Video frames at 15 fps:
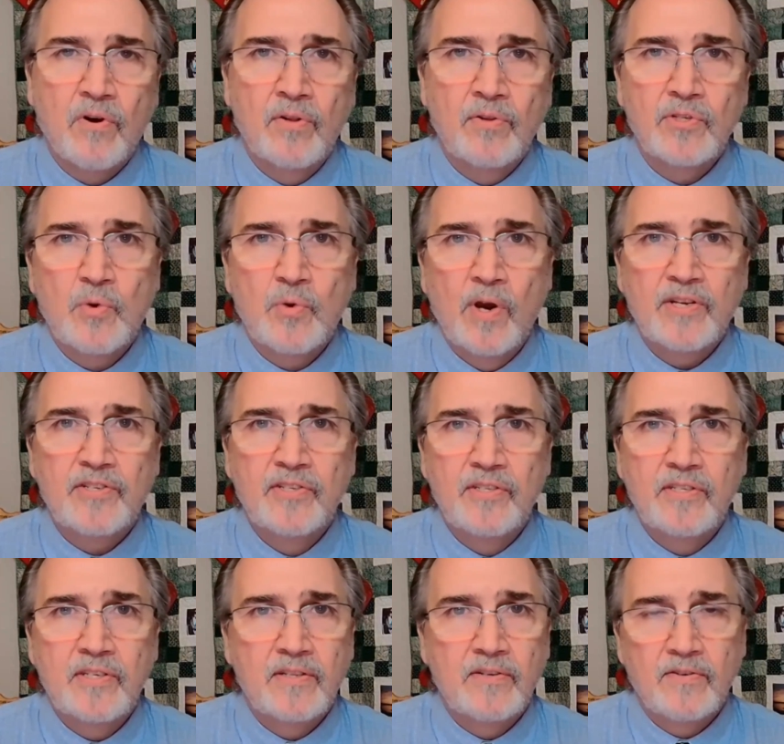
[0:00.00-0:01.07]
all those
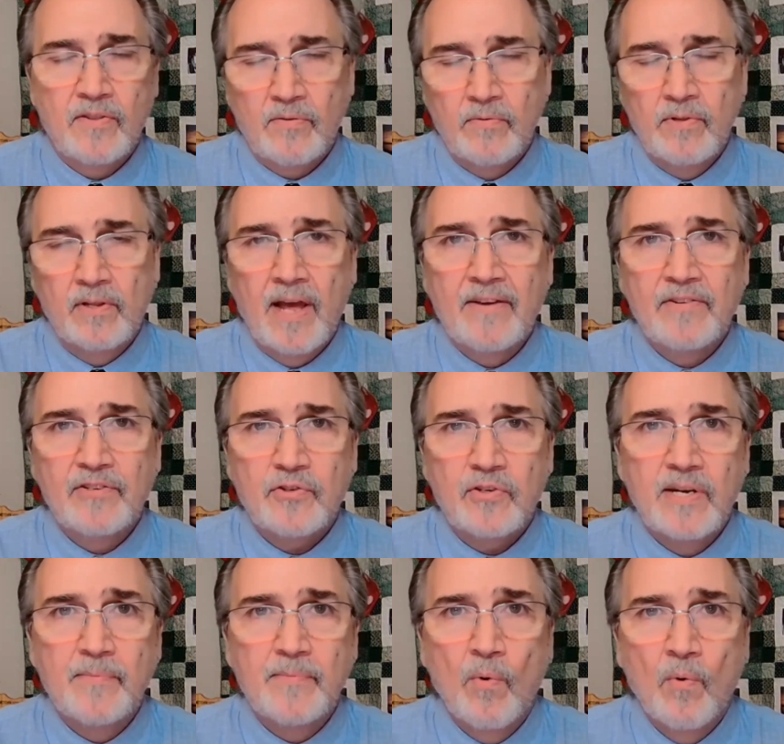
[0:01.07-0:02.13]
questions either through the live
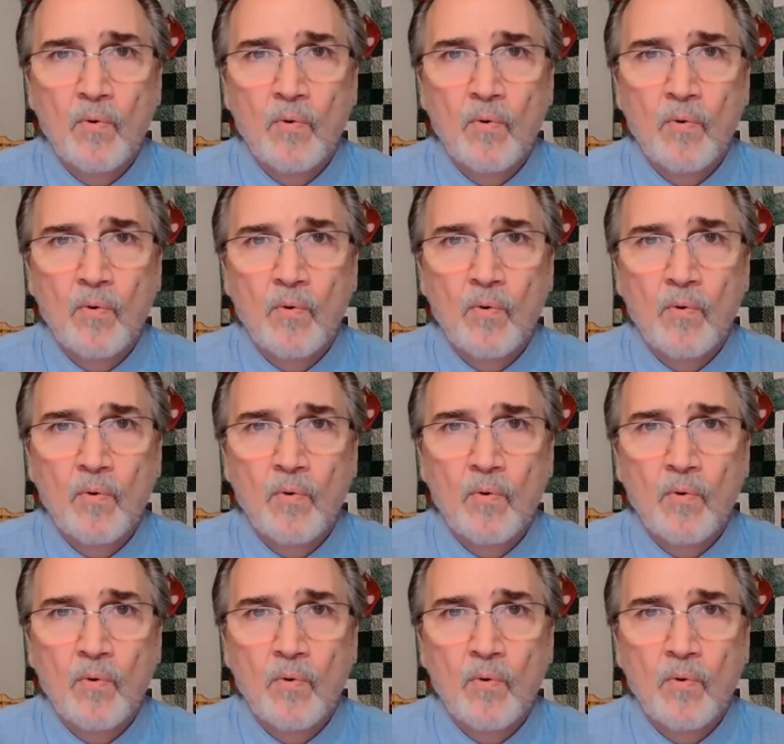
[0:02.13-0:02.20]
stream